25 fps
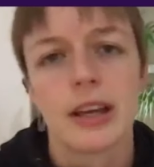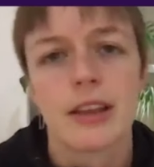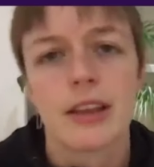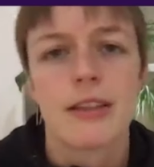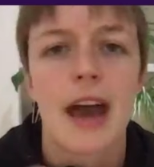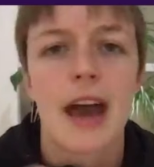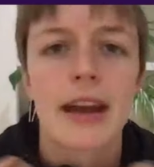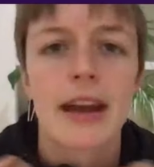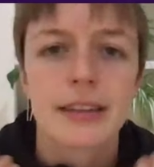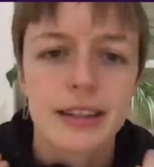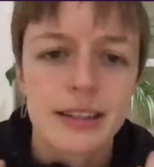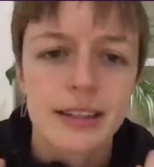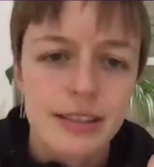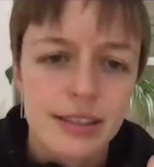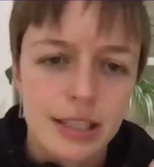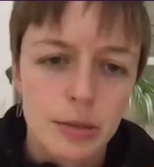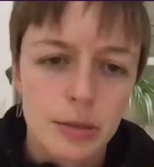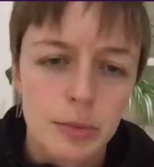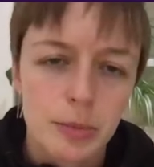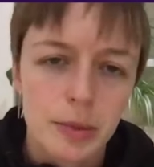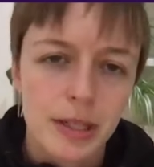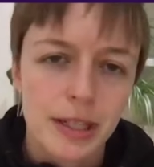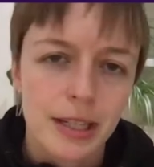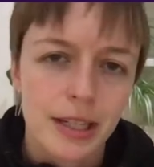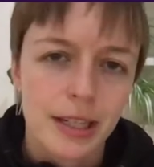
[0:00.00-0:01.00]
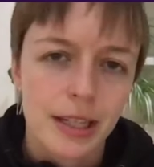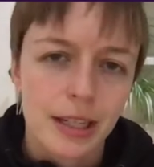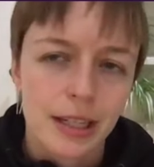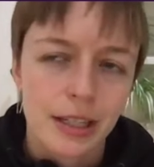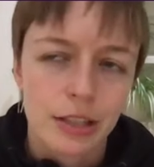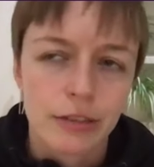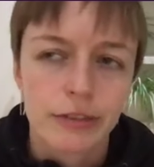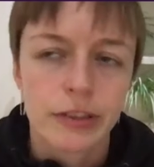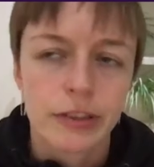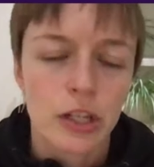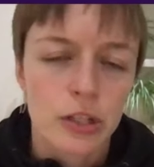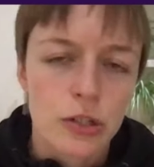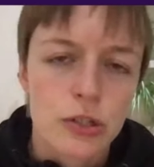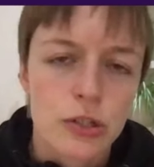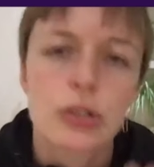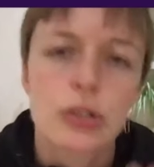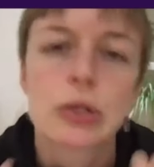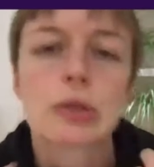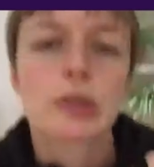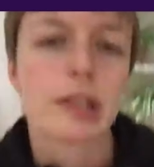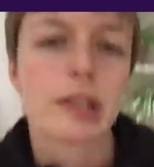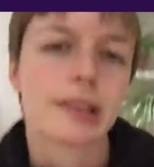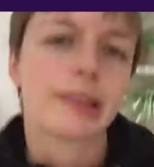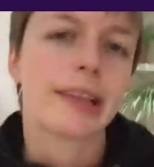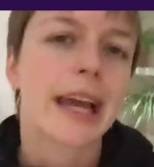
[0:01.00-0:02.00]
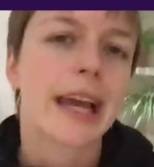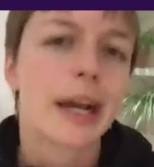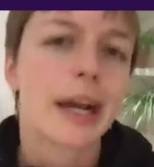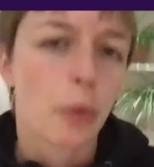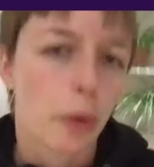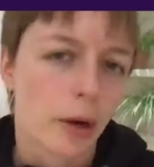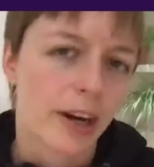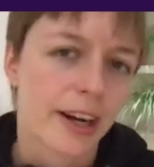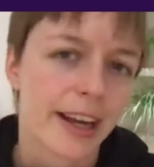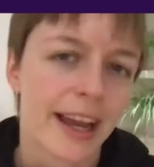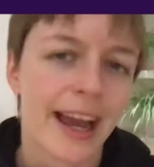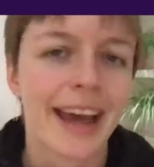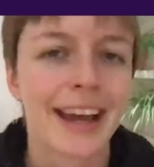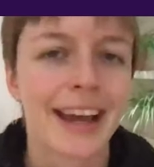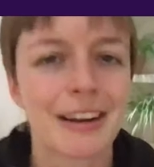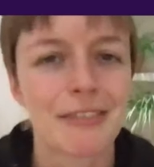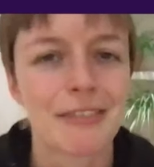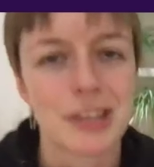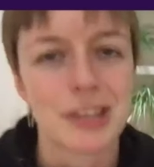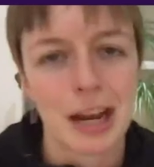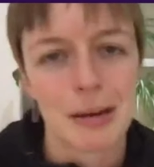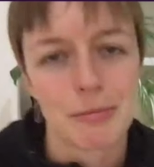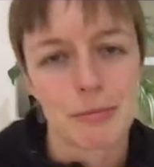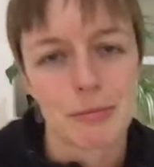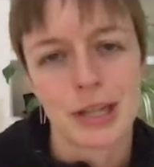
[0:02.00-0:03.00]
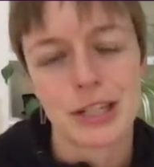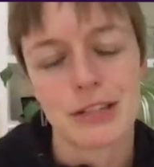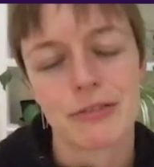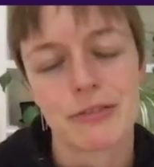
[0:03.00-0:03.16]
that needs to be, you've got to do the legwork ahead of time, right?